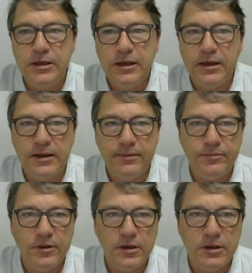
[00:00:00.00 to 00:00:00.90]

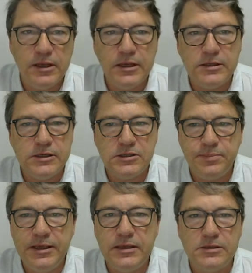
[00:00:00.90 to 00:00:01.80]
then it
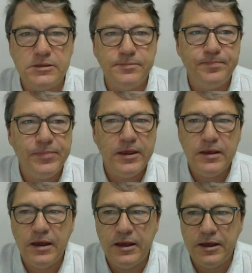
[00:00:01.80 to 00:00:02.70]
disappears.
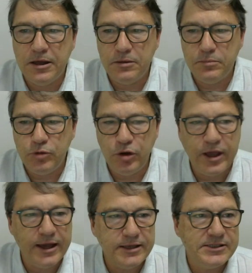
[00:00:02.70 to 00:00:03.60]
You
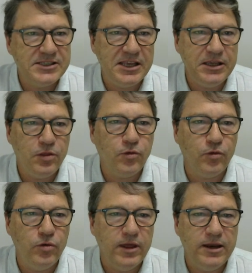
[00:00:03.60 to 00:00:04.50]
can't see
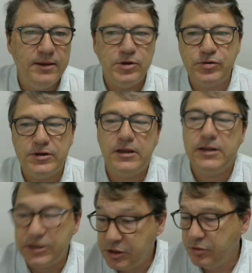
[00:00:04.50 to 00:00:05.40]
through that imagery
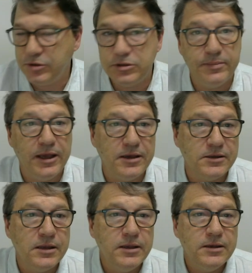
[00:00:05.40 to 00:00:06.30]
unless you were to make
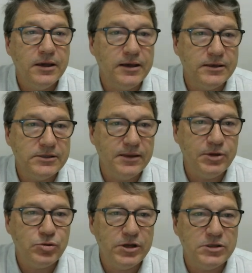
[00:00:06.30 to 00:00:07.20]
it
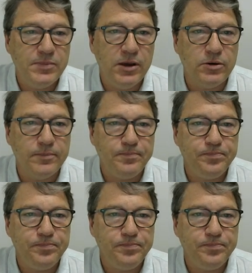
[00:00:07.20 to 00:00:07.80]
semi-transparent.